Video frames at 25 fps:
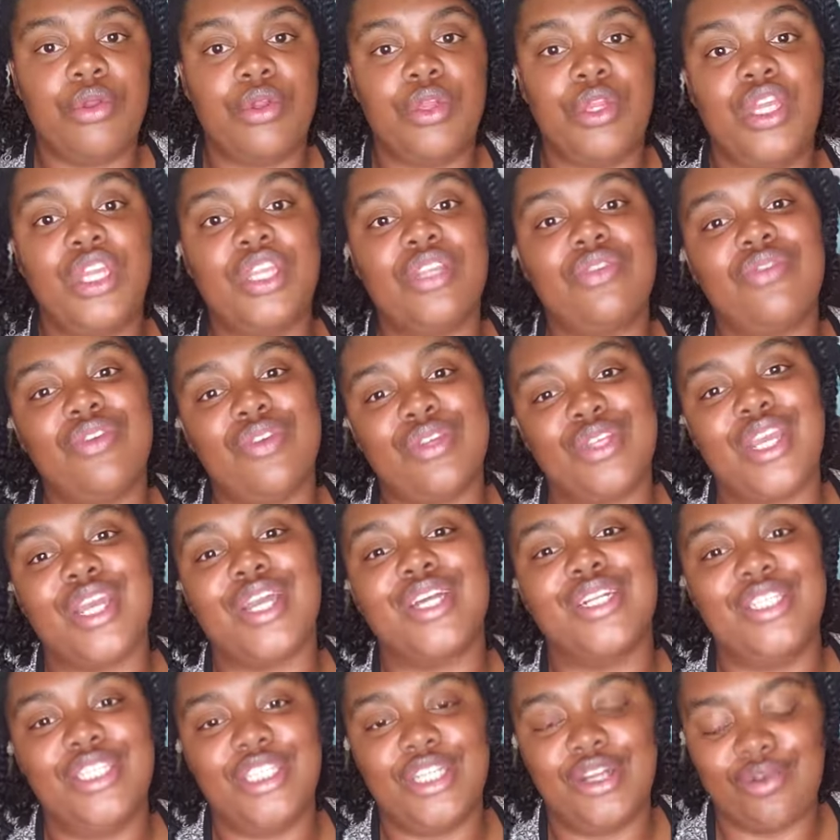It feels like a
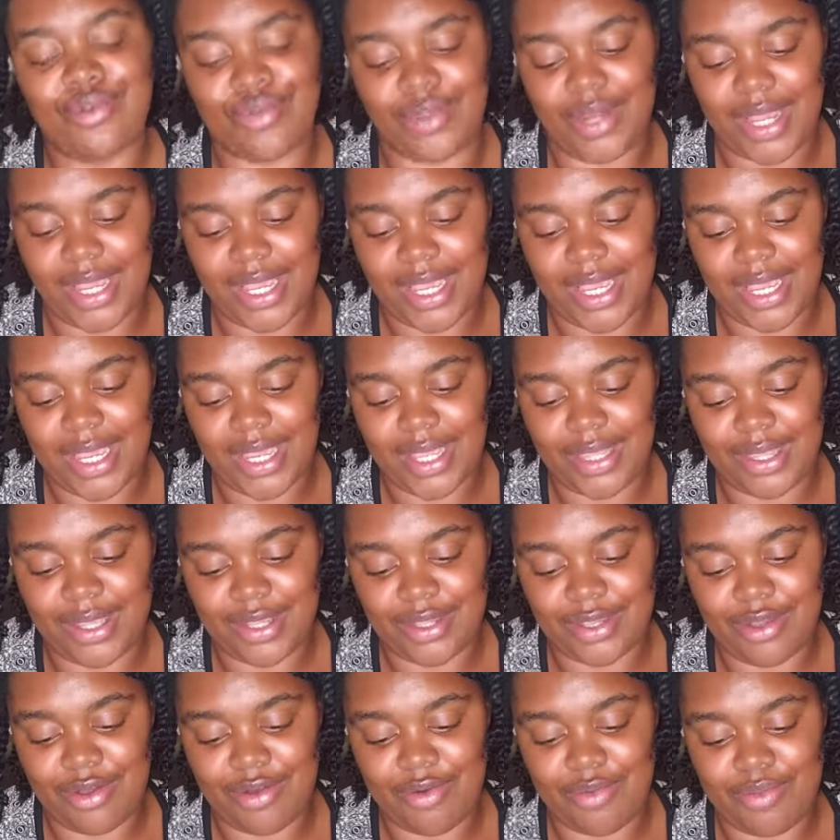joke that I can't get this
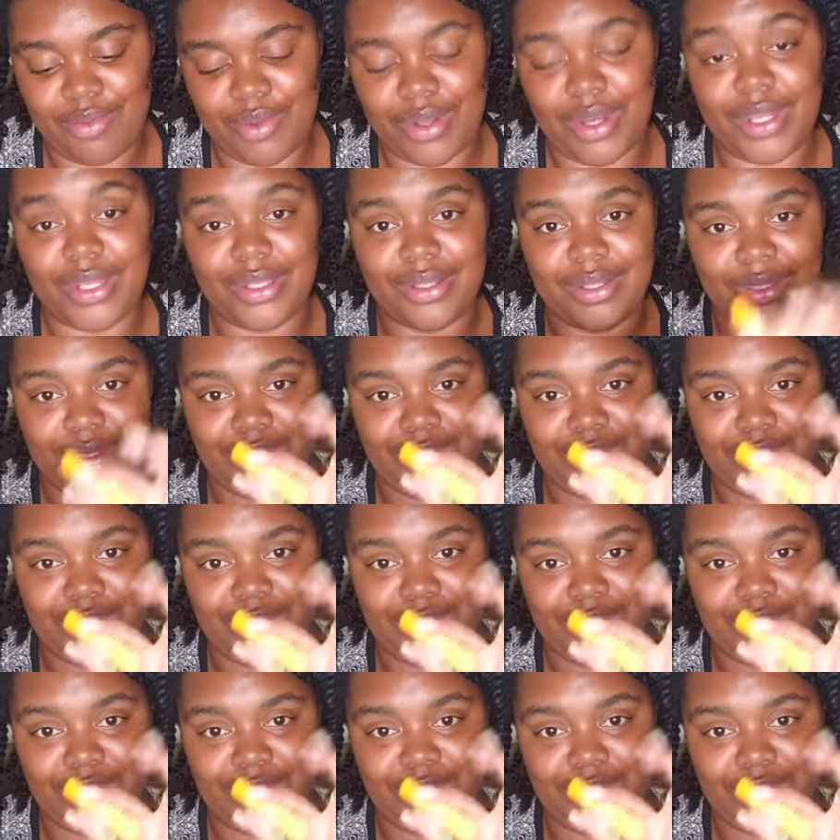open.